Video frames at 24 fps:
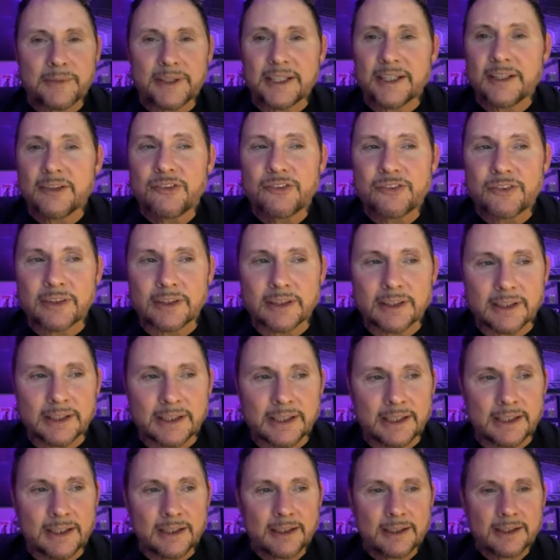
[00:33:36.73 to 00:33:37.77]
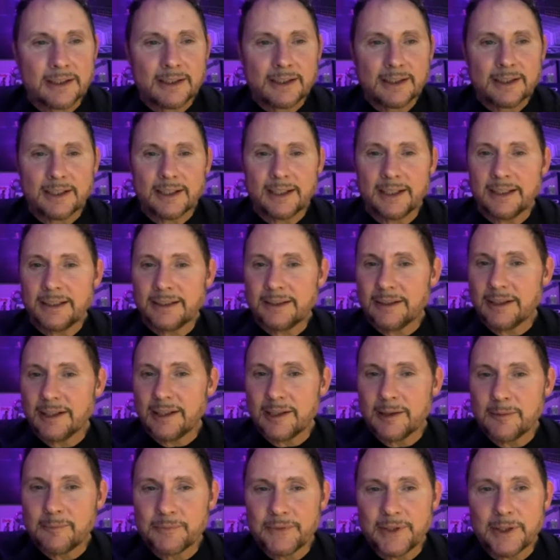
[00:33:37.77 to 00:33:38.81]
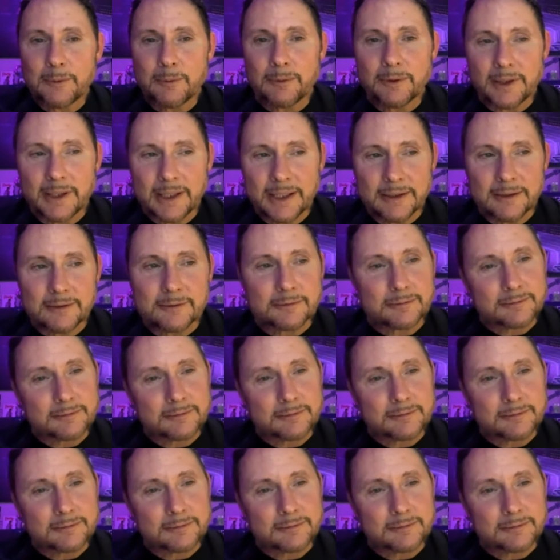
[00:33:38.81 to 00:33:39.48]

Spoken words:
instantly. And they were like,